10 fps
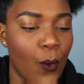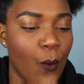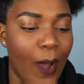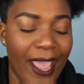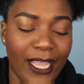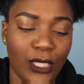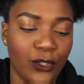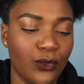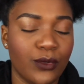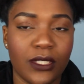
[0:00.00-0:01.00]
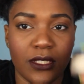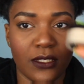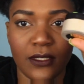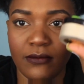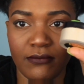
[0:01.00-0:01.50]
white
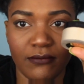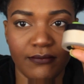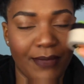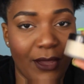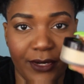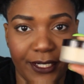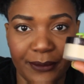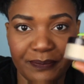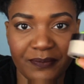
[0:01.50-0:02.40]
loose powder.